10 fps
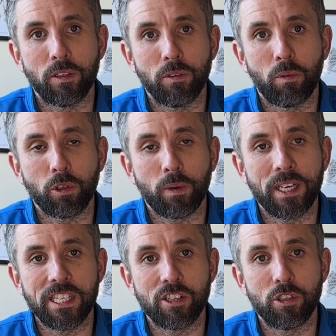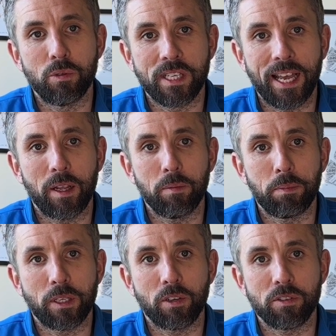What do I need to do to help?
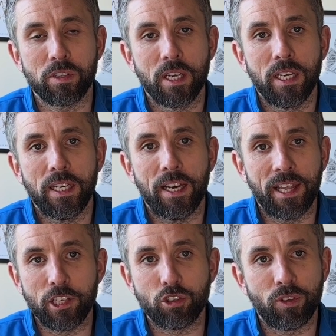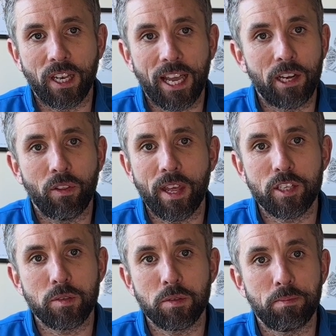Because are they just relying on their
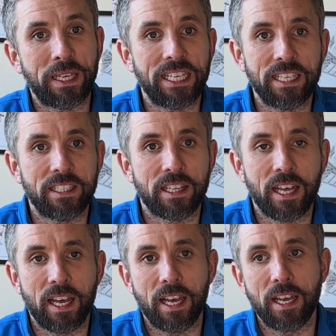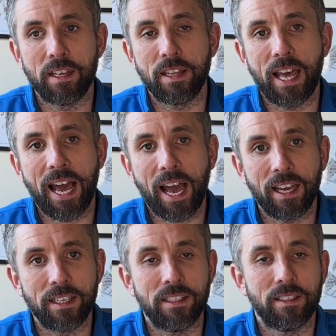speed, their
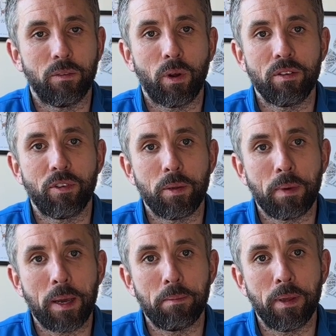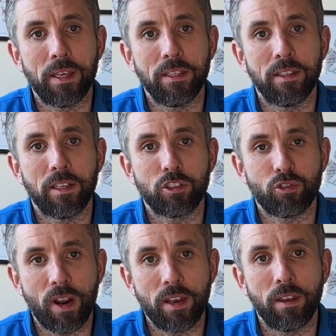height, whatever it might be, their
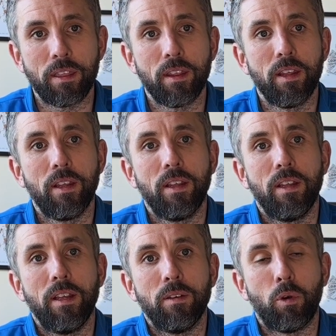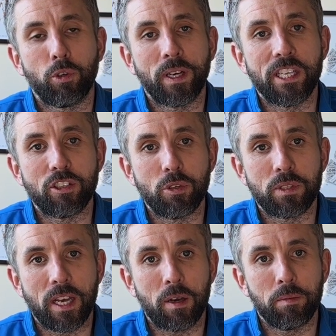strength? What do I need to do
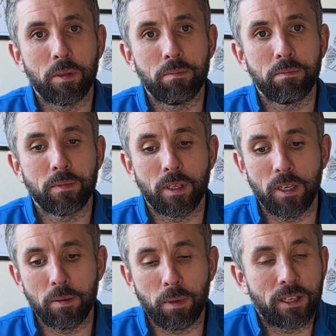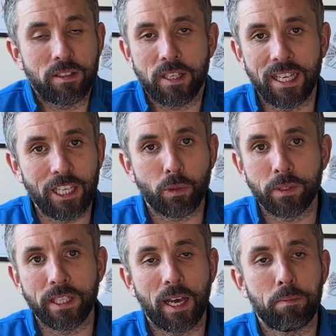to help them? But as I say,
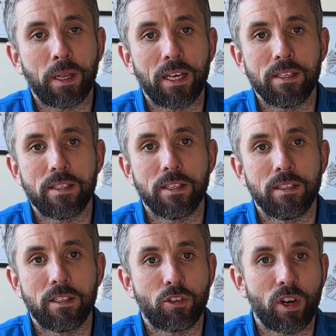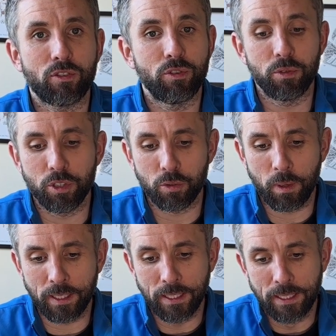equally that applies to grassroots as
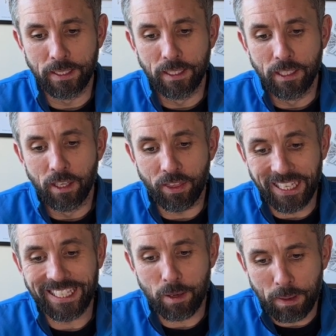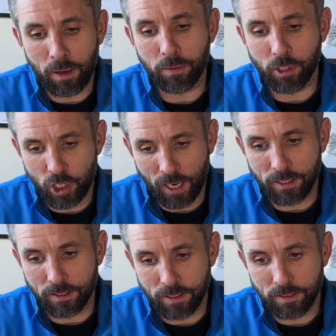well. Think about the
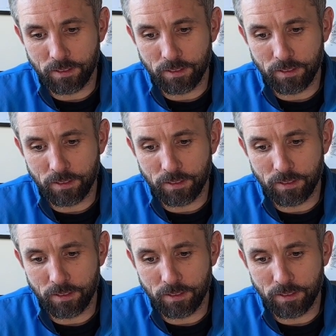child.